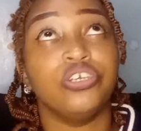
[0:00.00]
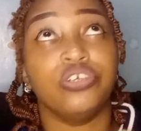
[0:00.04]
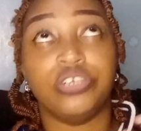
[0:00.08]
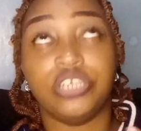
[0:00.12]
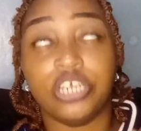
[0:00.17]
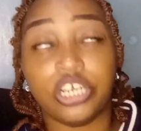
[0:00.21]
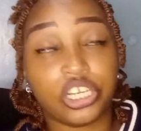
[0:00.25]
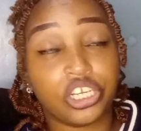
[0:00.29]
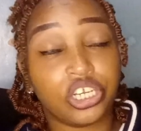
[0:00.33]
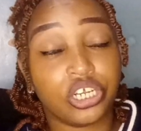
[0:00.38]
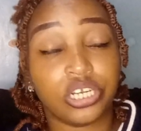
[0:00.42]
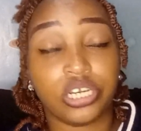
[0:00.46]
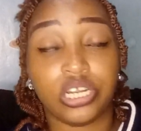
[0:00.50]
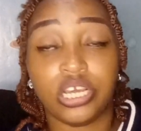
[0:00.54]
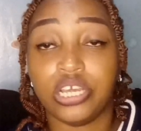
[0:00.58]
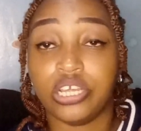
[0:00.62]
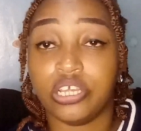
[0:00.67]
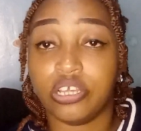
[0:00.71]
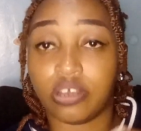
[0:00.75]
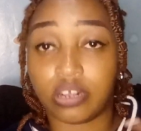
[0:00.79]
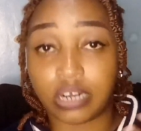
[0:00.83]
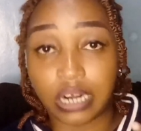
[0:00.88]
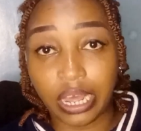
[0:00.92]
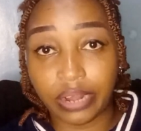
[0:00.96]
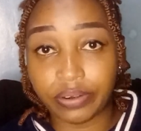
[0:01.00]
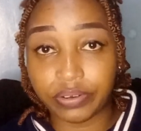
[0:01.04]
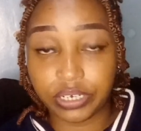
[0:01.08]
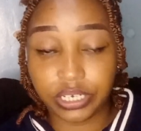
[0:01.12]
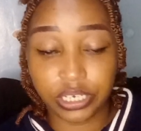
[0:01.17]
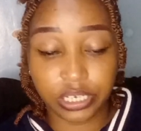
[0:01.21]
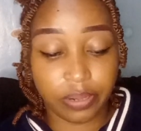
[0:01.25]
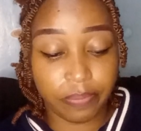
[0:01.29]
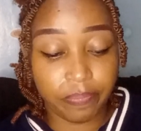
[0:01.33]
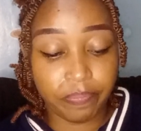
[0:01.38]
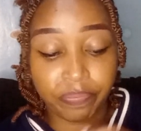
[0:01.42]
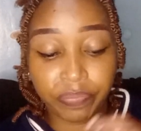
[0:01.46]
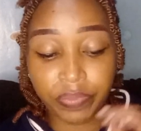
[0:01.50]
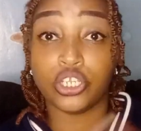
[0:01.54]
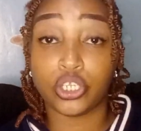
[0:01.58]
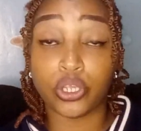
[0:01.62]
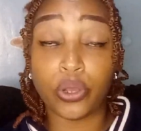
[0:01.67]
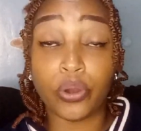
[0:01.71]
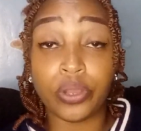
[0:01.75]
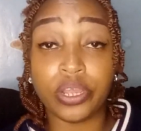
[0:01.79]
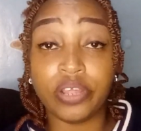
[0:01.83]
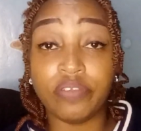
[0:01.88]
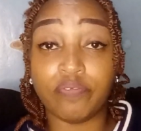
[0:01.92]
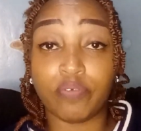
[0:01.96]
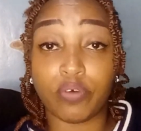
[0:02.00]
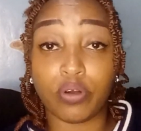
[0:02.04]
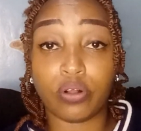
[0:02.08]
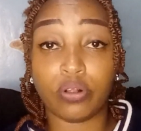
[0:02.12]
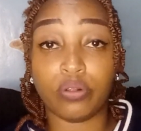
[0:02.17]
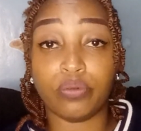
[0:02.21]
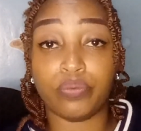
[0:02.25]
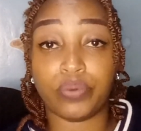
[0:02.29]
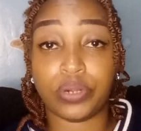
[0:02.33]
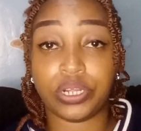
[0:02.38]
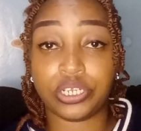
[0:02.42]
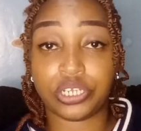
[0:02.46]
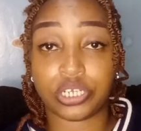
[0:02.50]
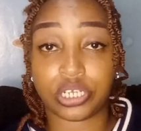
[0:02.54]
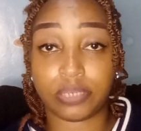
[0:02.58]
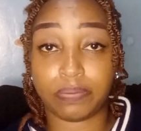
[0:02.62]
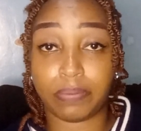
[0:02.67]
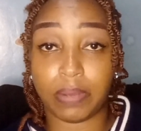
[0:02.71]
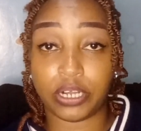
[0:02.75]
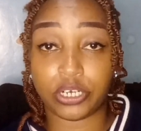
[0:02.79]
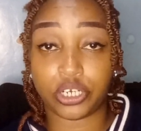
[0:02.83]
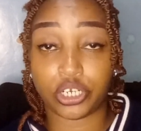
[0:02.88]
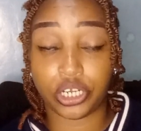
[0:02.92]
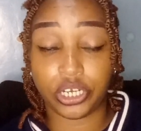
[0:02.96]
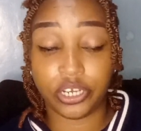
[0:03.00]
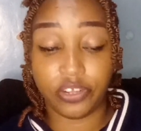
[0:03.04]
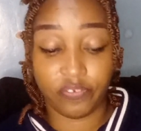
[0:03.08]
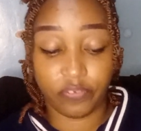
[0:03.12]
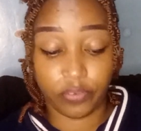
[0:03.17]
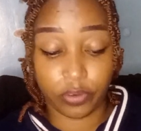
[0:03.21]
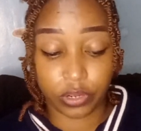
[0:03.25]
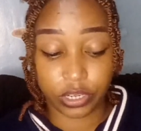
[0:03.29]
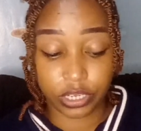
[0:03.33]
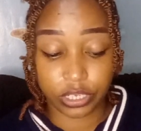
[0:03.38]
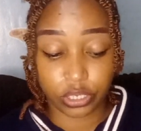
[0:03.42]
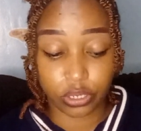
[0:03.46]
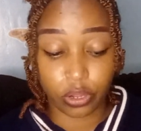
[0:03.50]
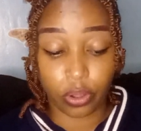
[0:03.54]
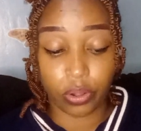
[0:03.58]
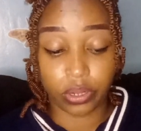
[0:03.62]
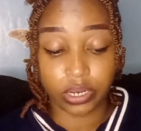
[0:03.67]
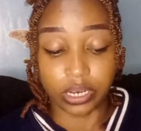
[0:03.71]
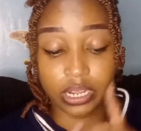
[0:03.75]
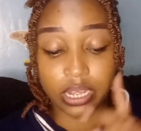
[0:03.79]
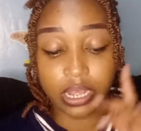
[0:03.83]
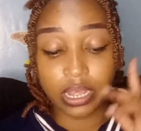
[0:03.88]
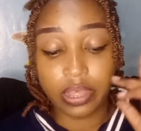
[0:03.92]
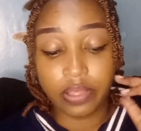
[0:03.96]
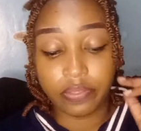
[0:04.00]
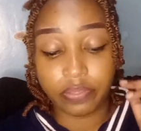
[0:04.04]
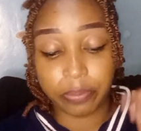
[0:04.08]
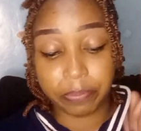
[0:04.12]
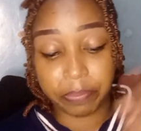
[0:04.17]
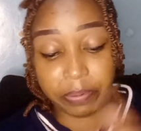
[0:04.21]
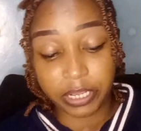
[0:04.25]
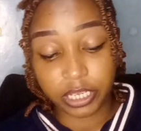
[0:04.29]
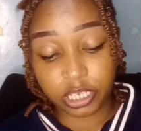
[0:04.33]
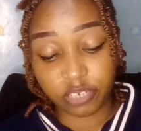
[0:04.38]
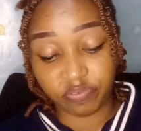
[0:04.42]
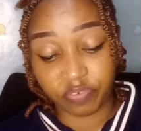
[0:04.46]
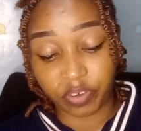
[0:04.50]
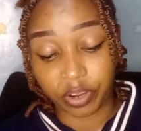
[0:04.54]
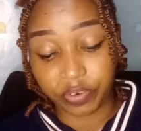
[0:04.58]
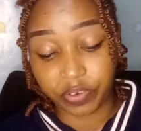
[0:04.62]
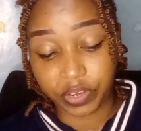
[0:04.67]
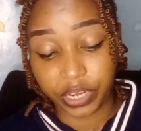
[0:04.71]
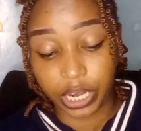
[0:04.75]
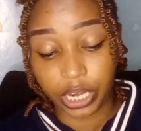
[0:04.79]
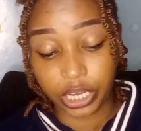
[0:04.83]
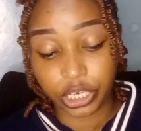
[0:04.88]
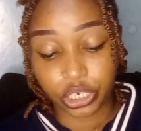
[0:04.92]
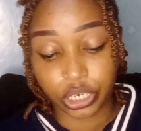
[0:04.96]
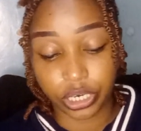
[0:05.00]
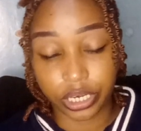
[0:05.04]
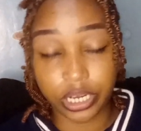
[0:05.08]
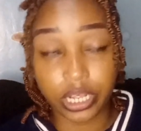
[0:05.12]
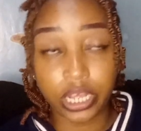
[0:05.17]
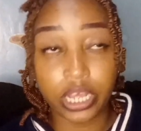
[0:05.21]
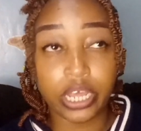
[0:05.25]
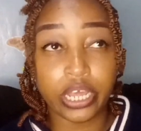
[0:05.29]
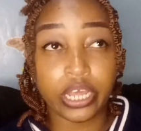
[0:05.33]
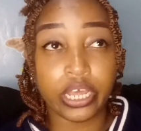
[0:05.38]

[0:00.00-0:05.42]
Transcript: your diction, your clarity. So in vocal range expansion, you focus on the pitch variation.